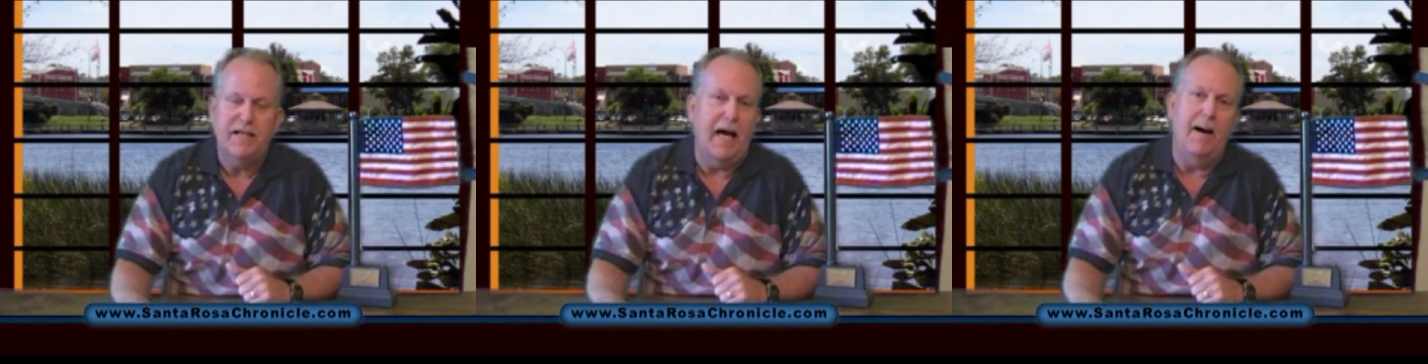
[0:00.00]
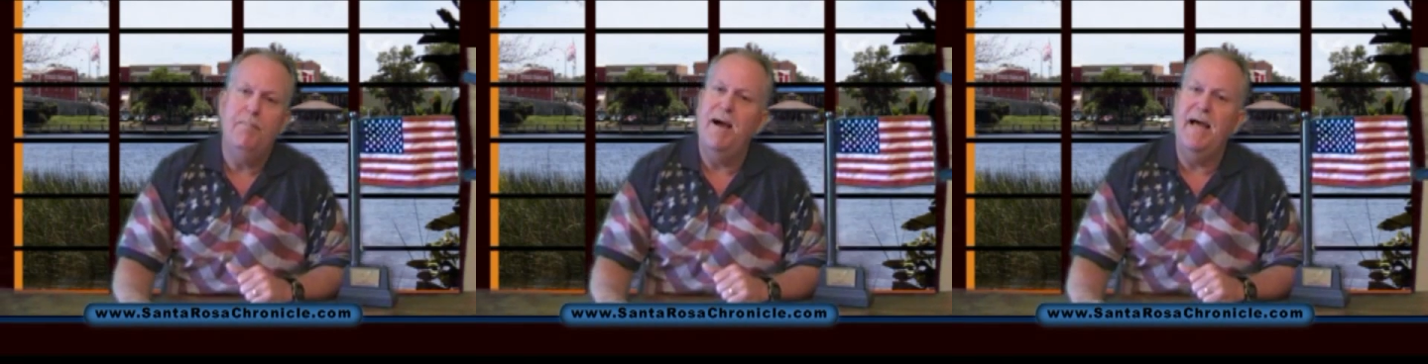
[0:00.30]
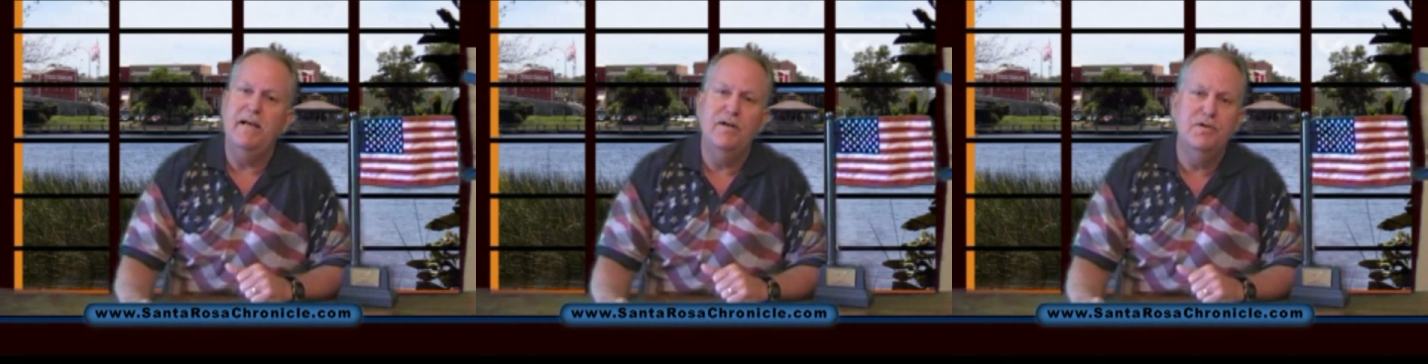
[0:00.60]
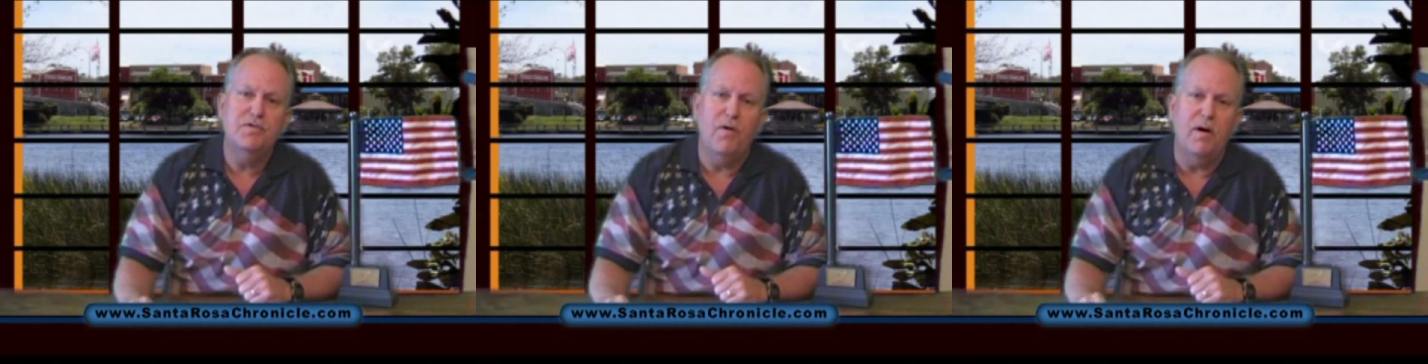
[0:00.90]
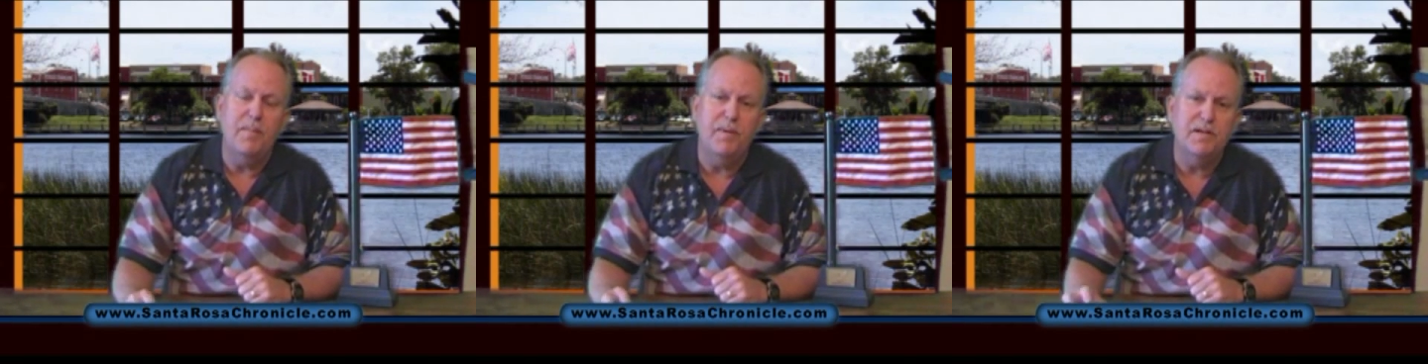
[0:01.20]
Got bad news for
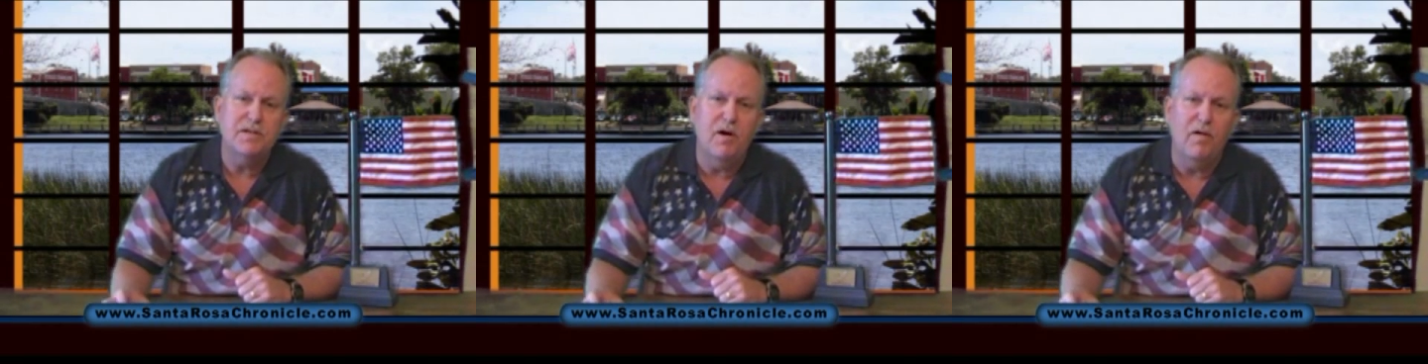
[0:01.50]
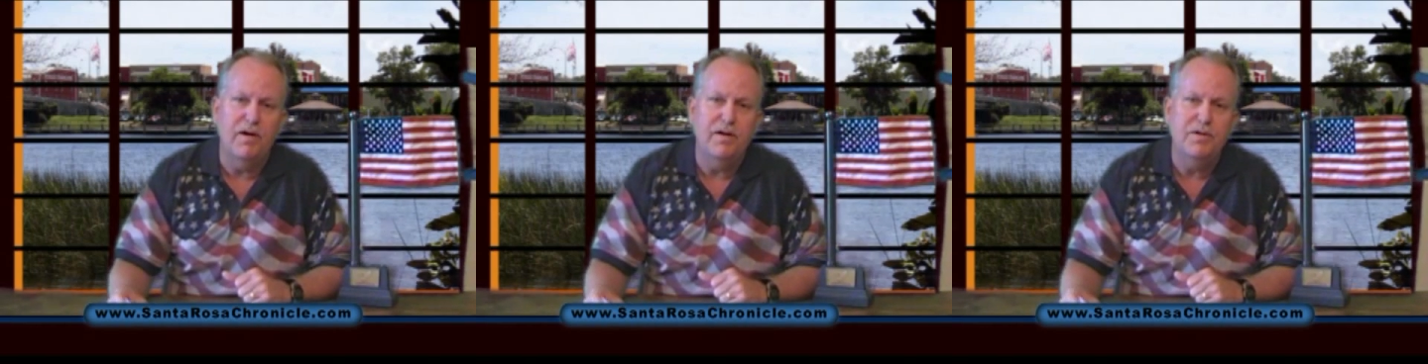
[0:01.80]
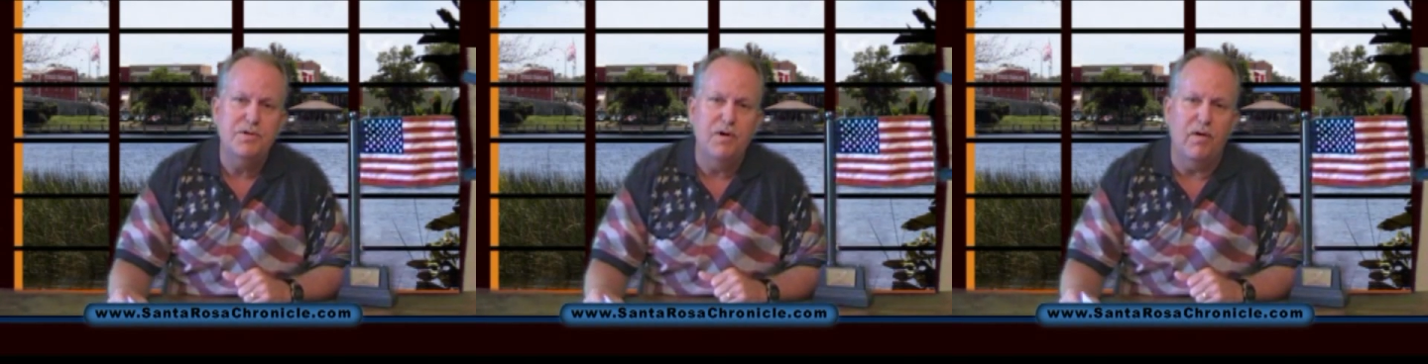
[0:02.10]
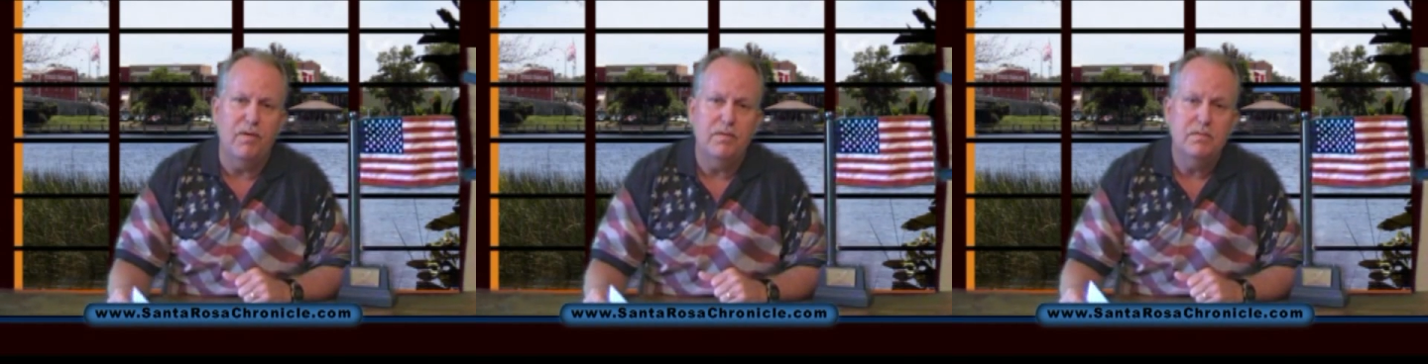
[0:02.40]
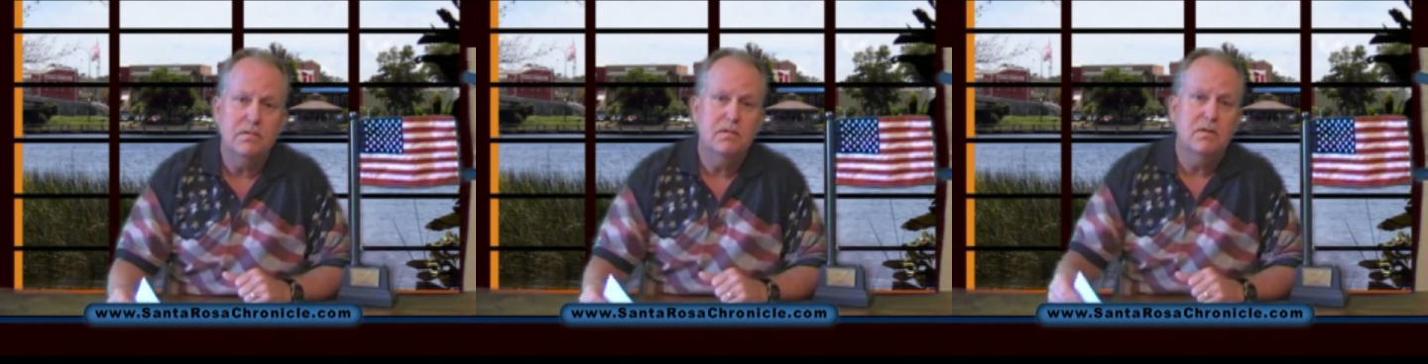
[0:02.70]
you, Pensacola News Journal.
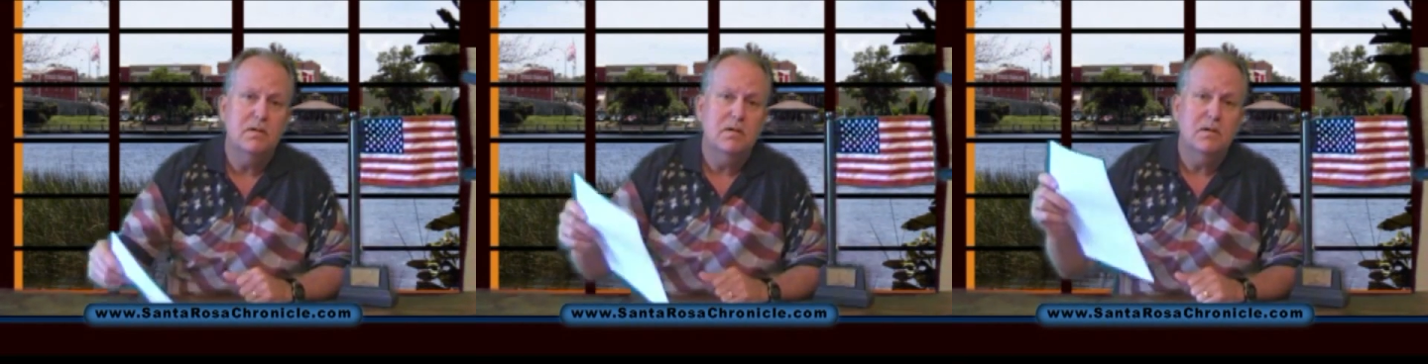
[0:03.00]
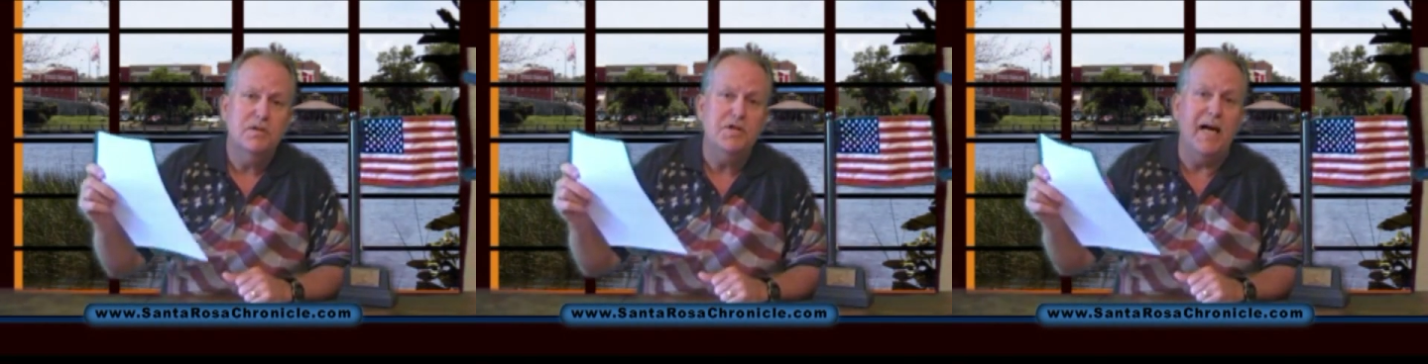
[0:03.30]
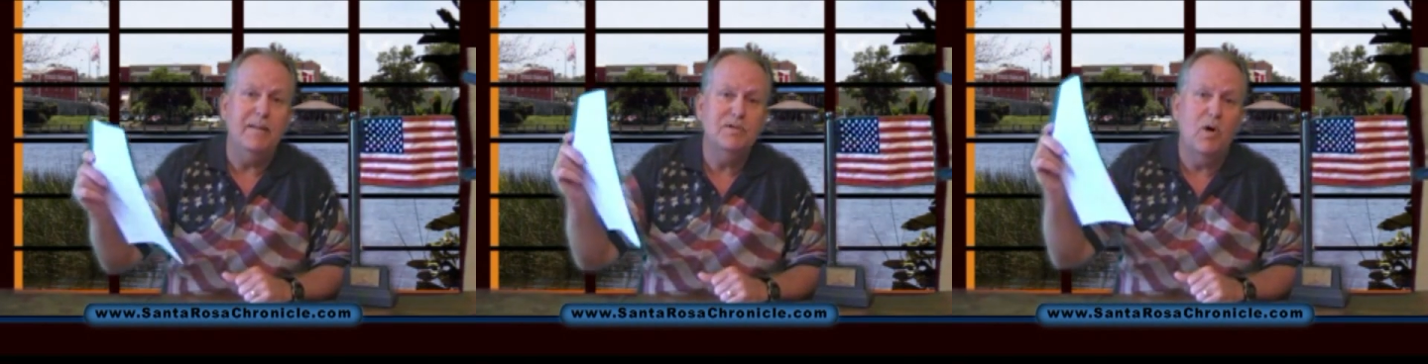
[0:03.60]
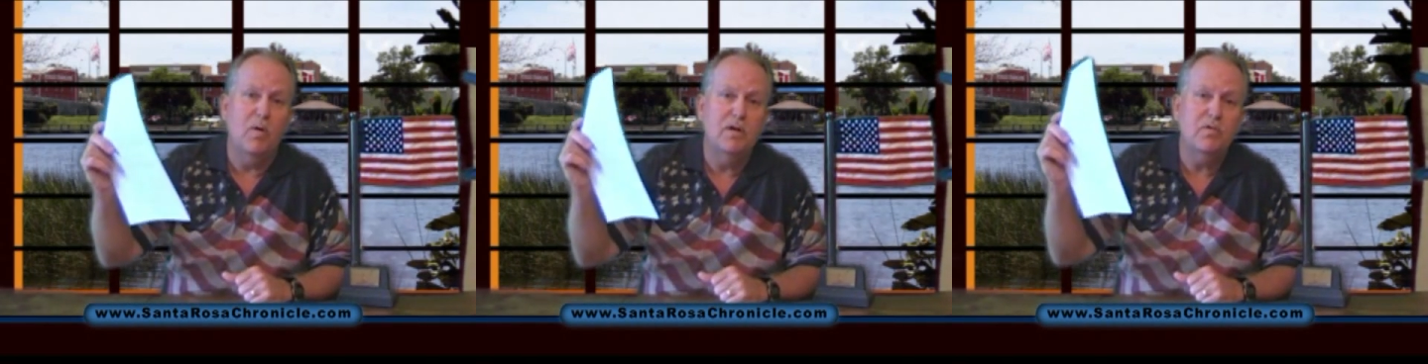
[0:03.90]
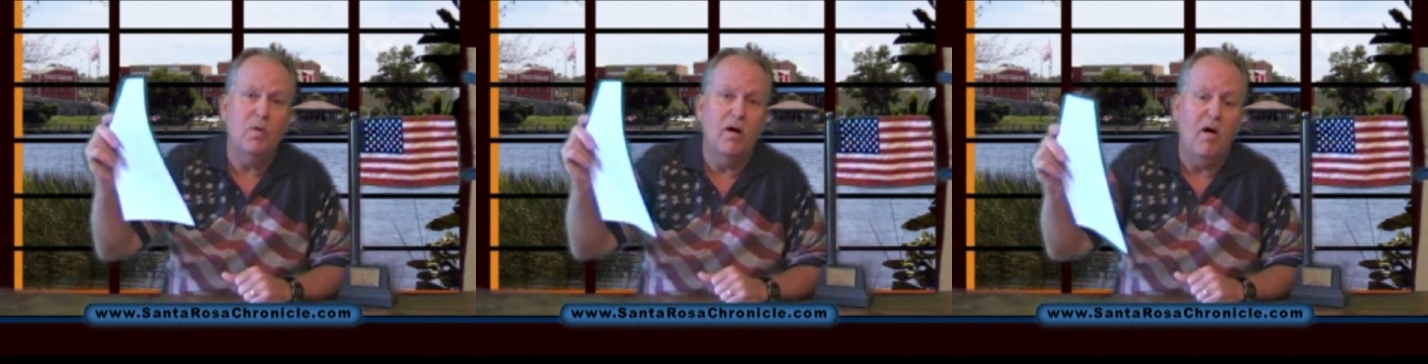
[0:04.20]
James Owens
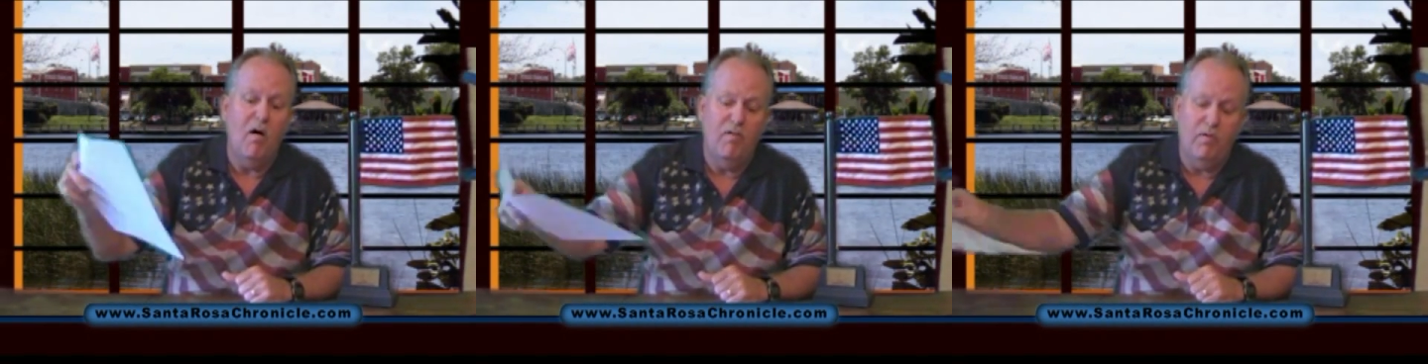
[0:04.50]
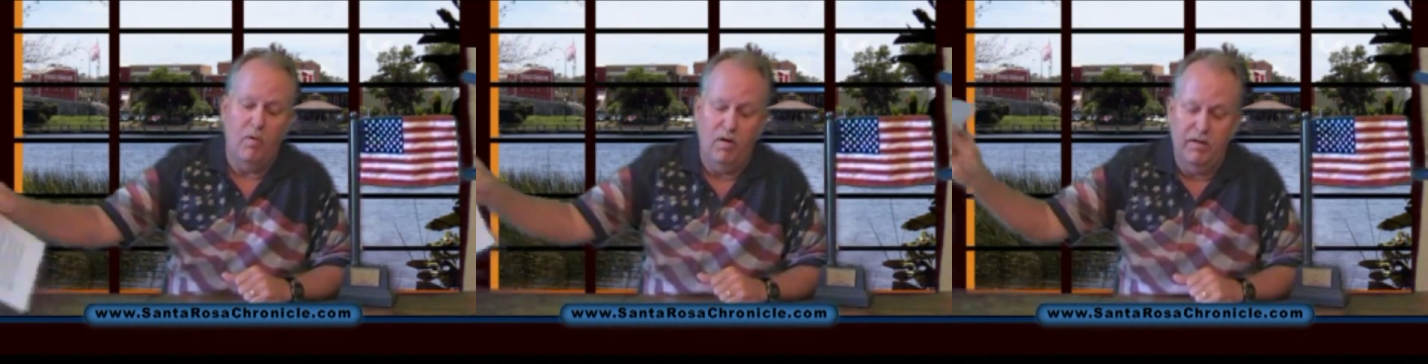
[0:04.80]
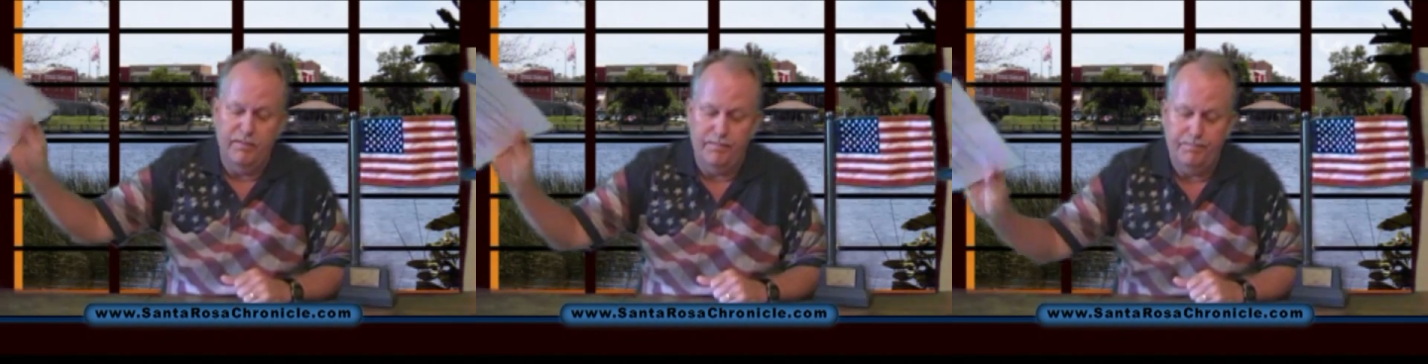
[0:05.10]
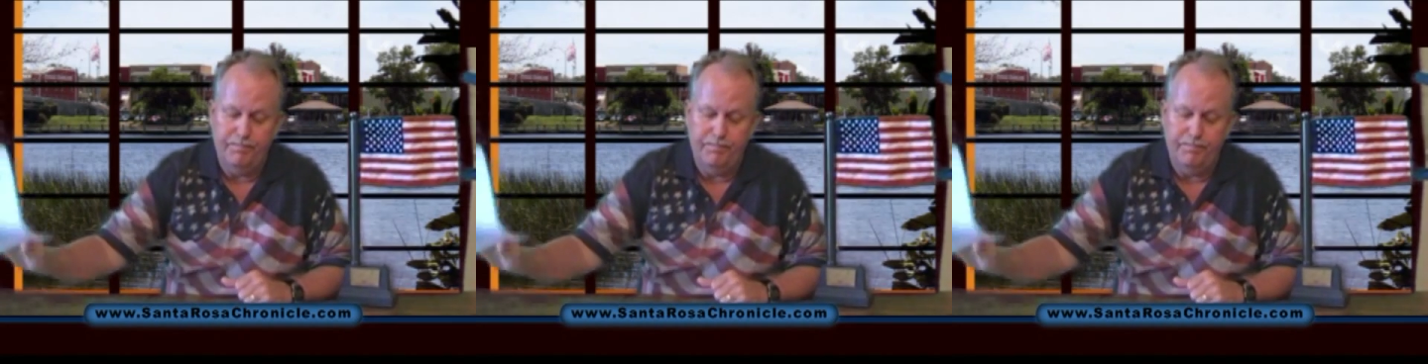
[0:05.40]
won all 4 of them.